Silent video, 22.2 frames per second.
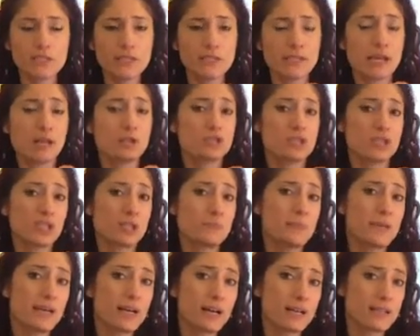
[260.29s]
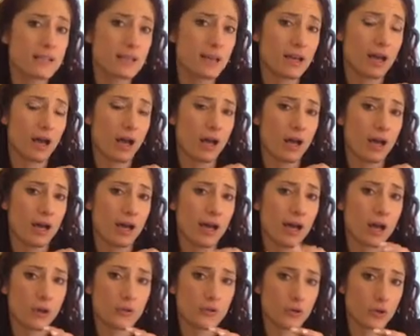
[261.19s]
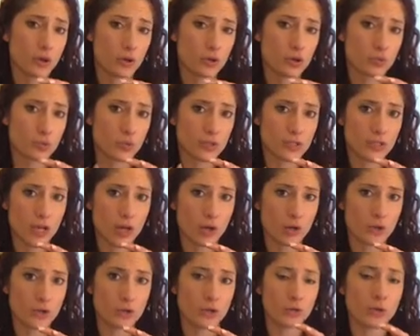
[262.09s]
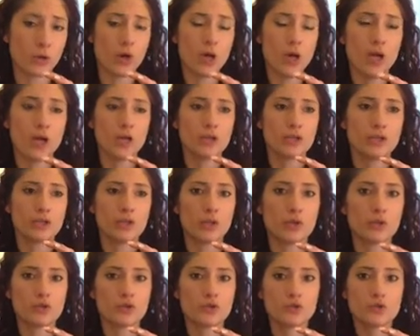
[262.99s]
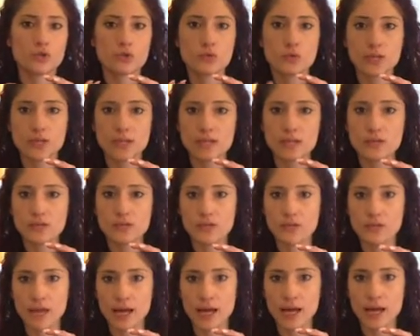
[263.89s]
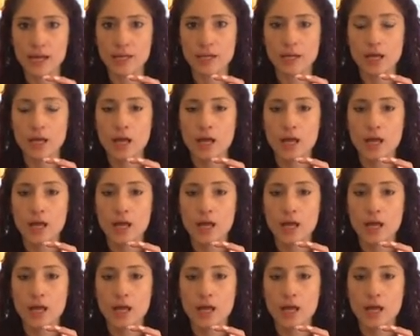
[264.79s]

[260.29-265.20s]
Now, just because a health coach will tell you, to do this or that,